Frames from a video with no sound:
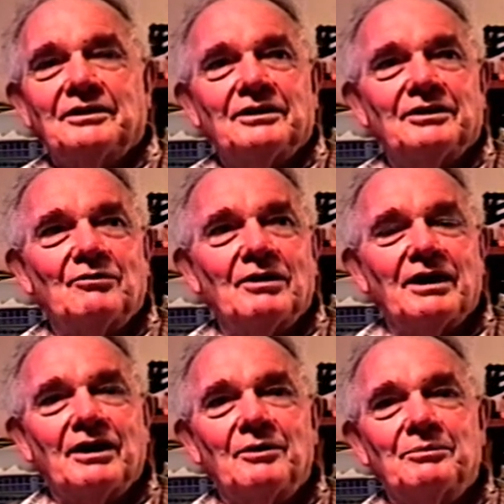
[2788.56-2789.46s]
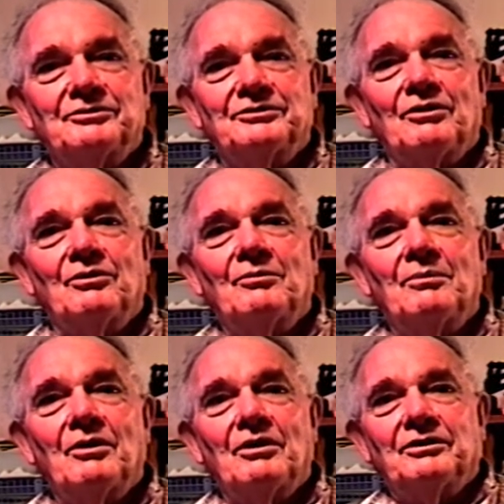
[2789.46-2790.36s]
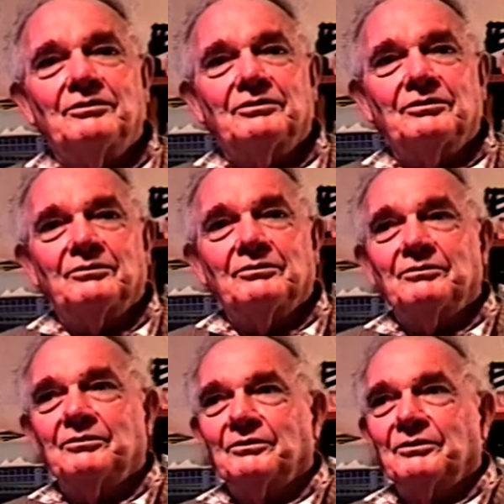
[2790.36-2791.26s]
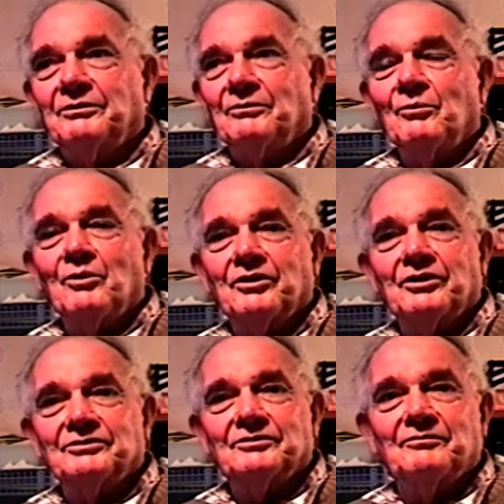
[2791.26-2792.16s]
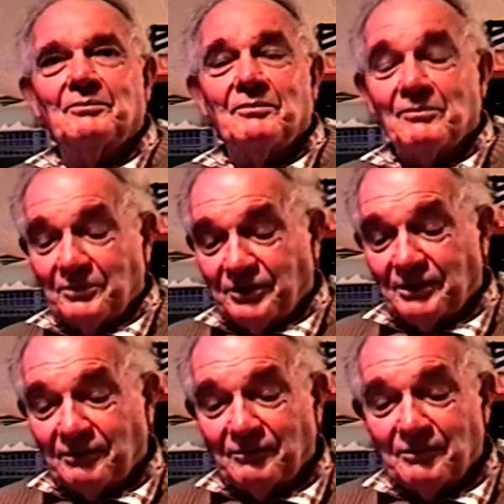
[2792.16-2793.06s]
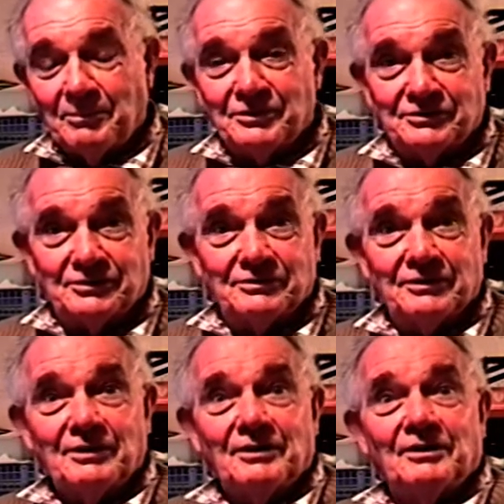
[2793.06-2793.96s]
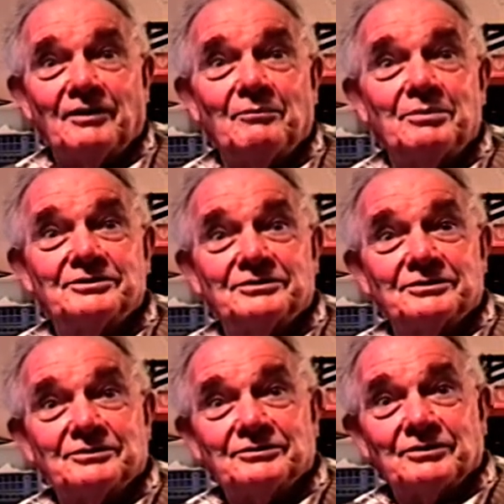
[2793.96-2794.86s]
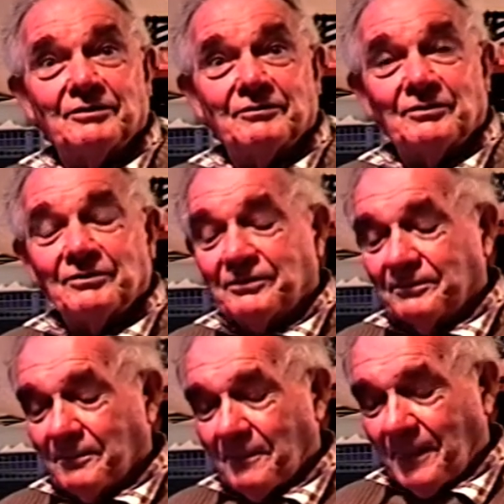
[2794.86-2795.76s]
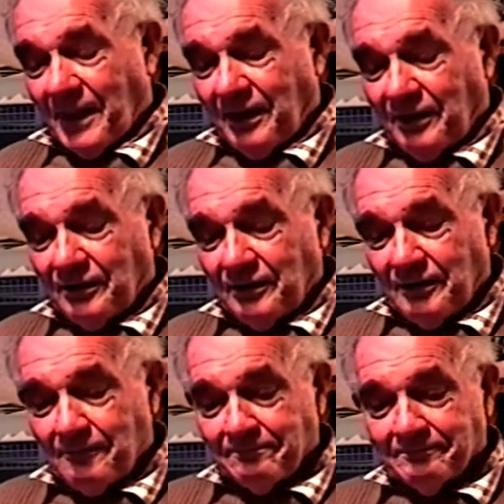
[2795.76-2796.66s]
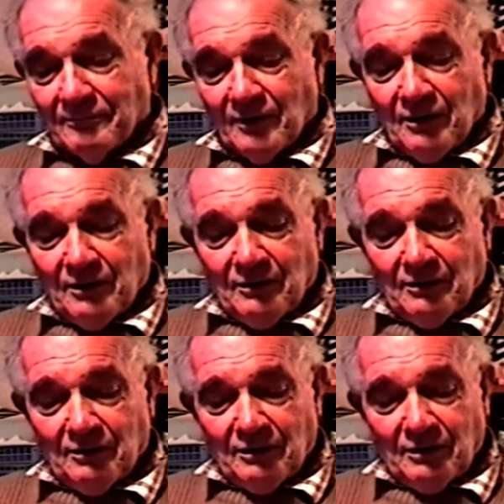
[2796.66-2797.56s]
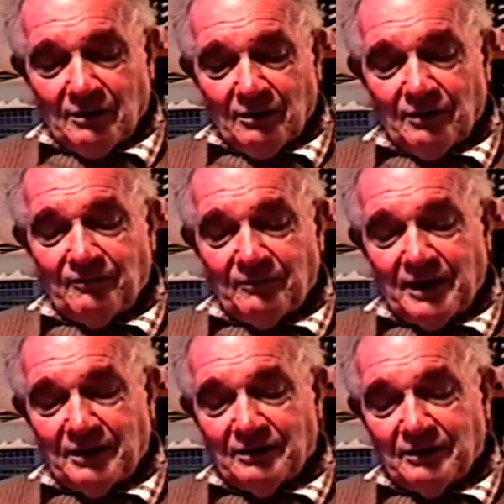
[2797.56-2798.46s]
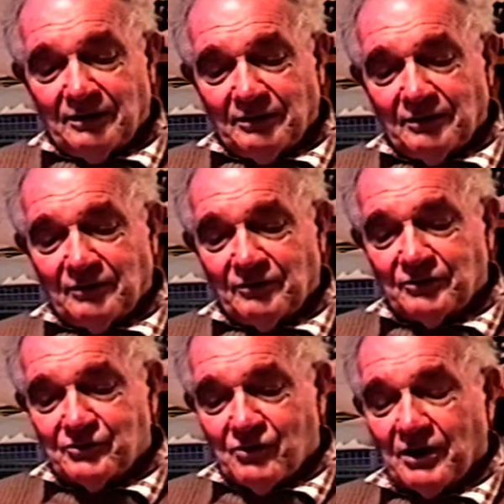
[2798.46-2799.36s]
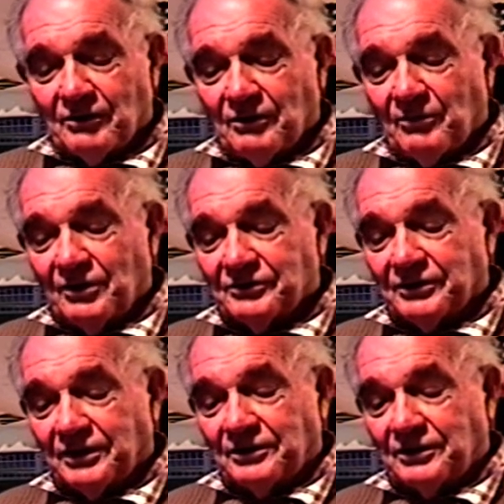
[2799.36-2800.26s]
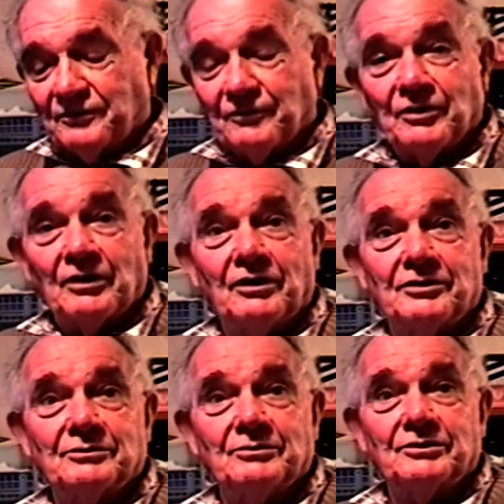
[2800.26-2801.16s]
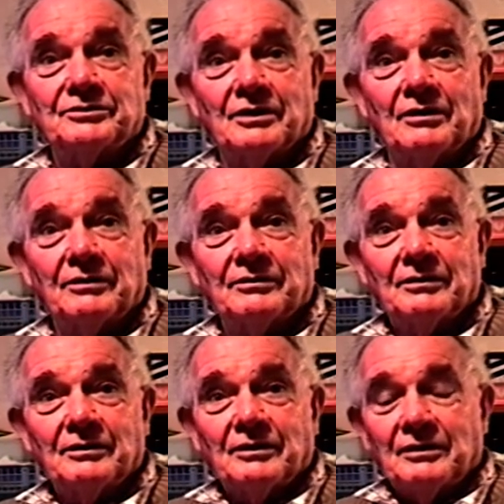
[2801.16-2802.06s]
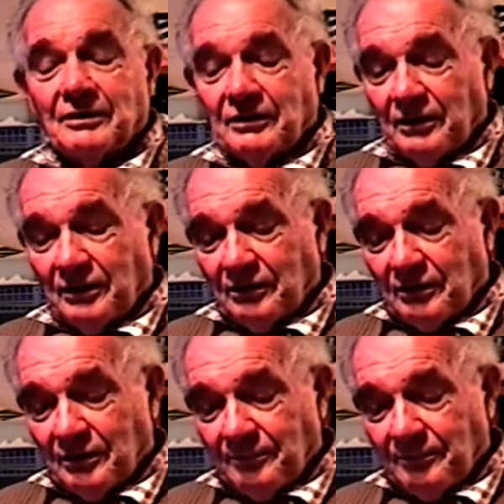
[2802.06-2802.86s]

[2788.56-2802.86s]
it really opens your whole mind to the workings of, particularly with the business and so forth. And I found the struggle there was to get this fertiliser works going. And